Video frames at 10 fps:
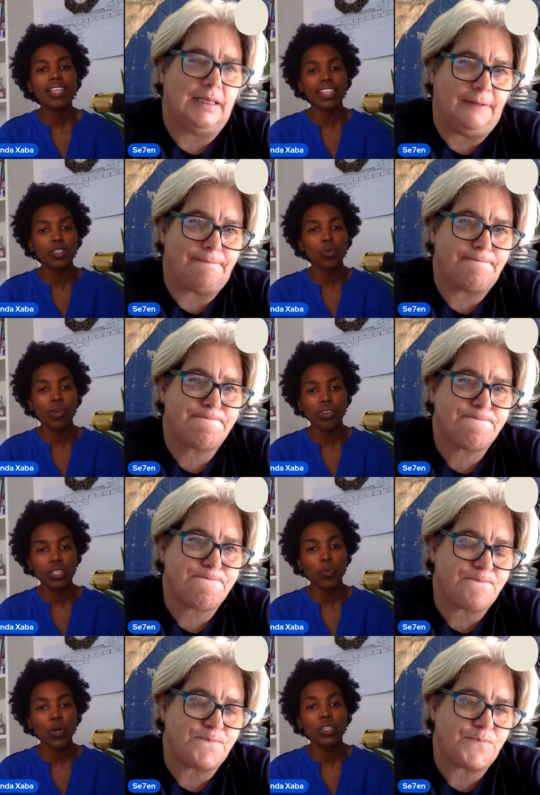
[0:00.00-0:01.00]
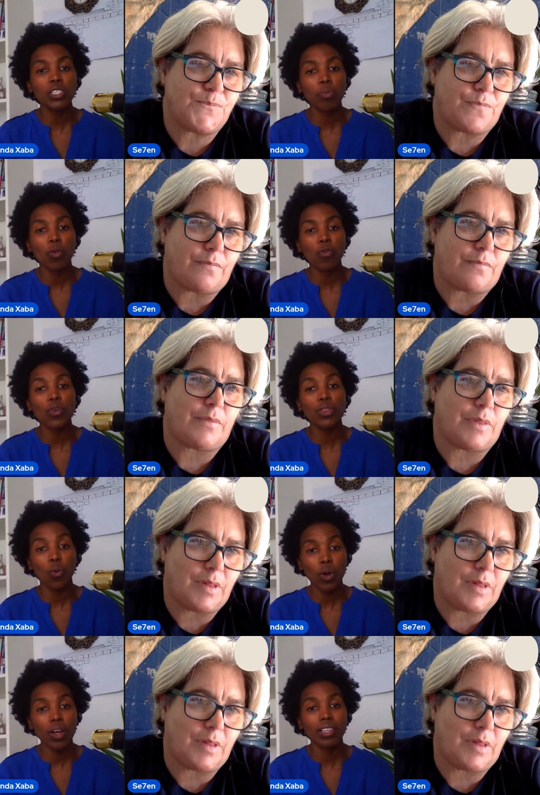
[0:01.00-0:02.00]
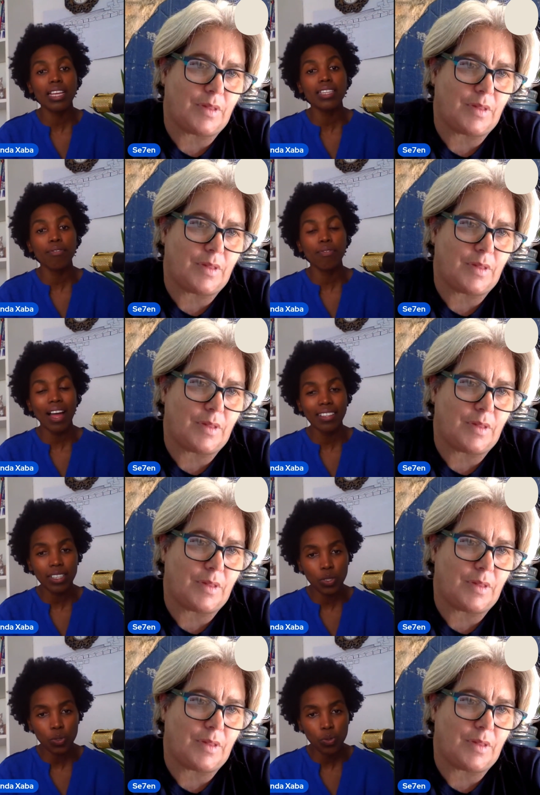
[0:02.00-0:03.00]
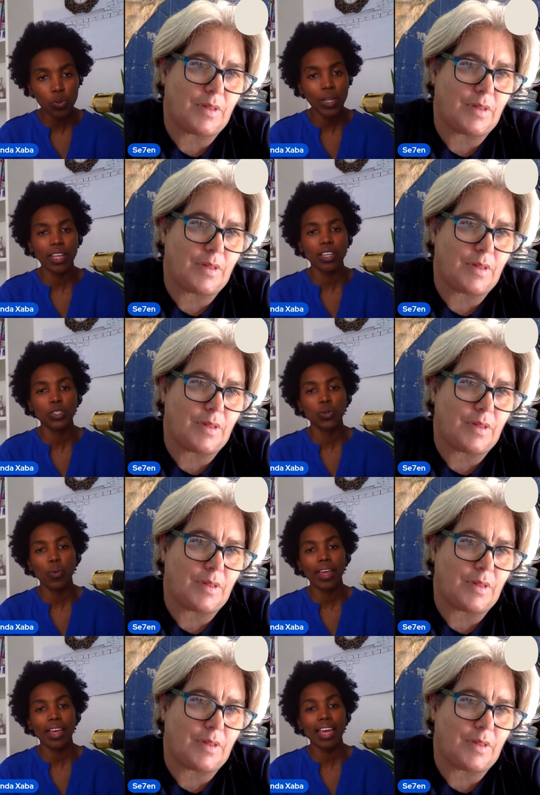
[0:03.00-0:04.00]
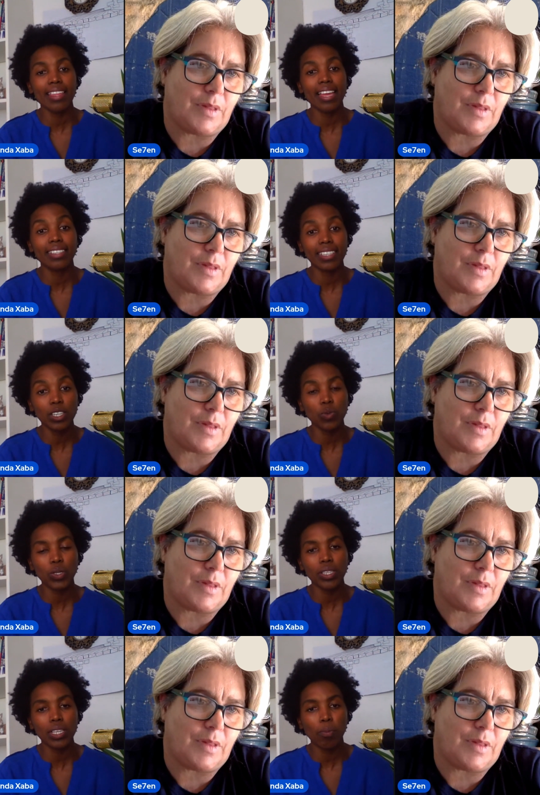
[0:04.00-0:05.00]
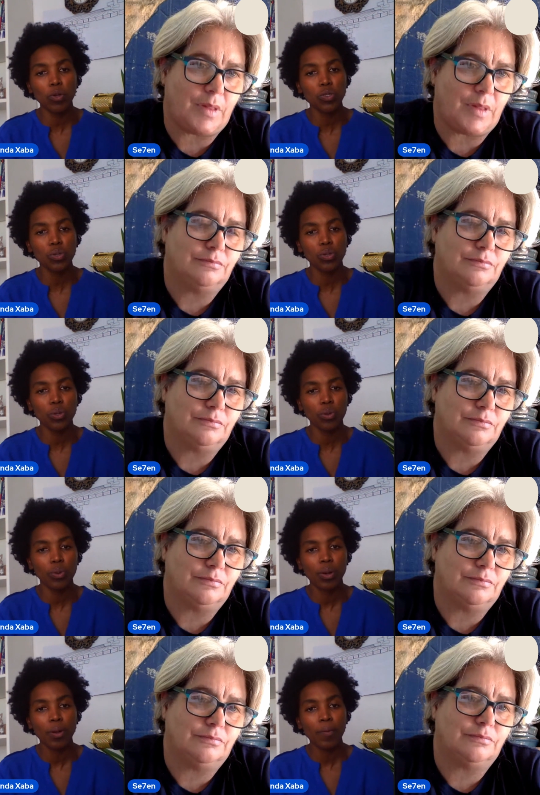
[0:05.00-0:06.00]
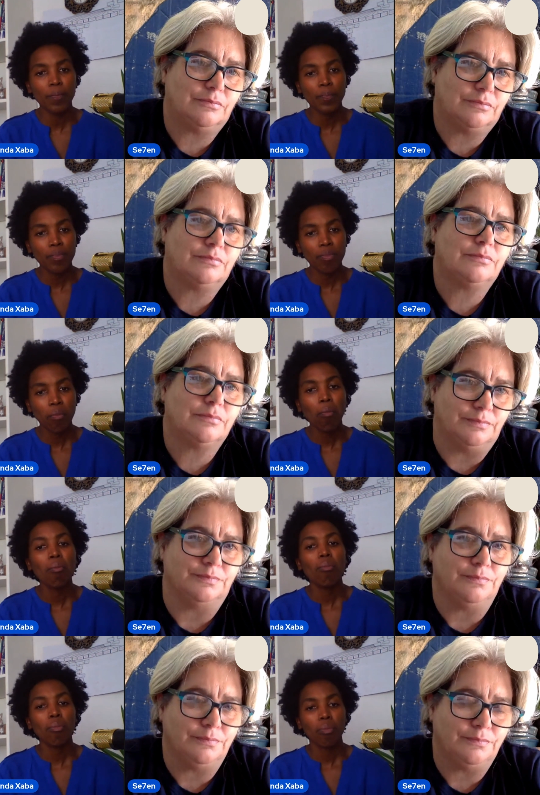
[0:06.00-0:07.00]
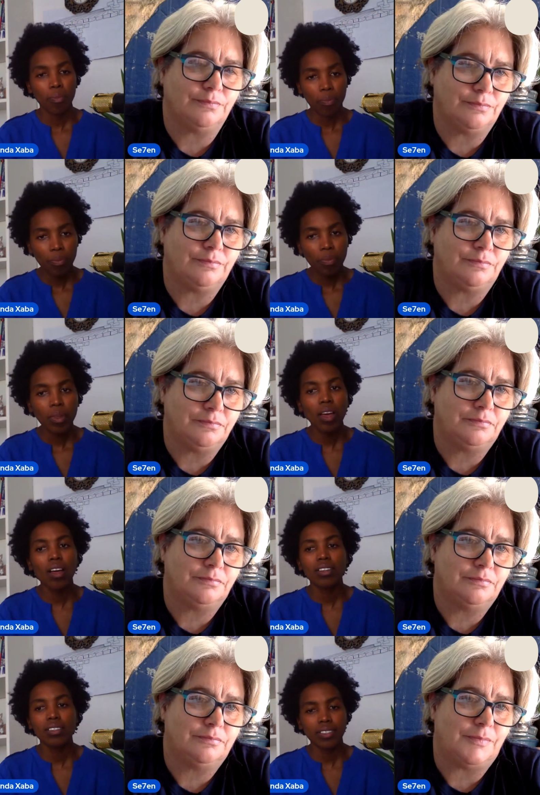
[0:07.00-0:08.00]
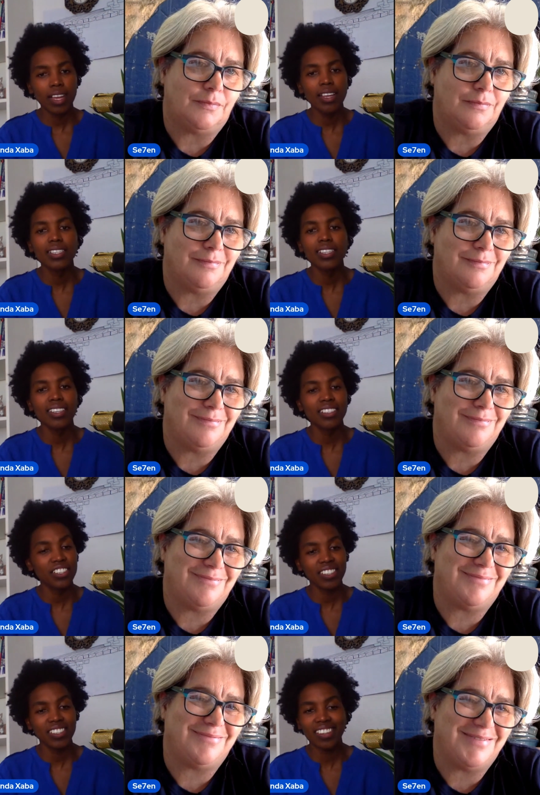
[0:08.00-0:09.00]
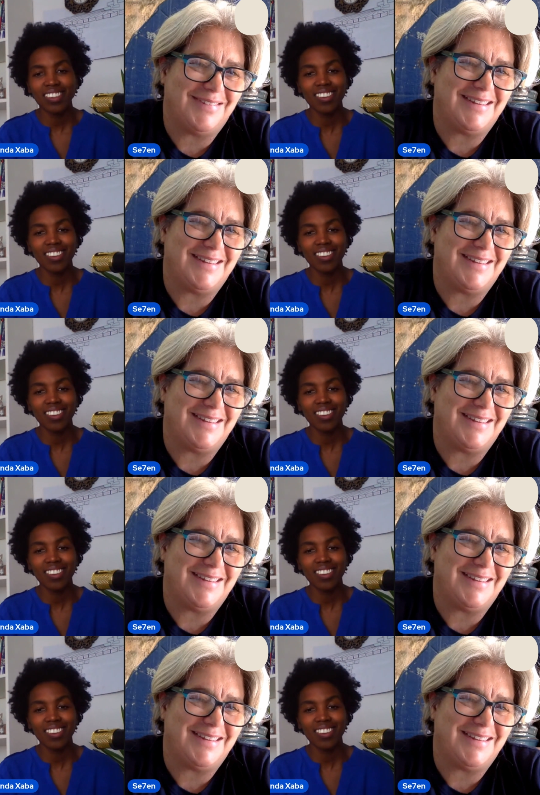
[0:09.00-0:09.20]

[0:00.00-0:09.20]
Speaker 1: they need to be responsible for the work that they've understood what they're doing and they did what you're supposed to do. Mm. Ah, nice, interesting.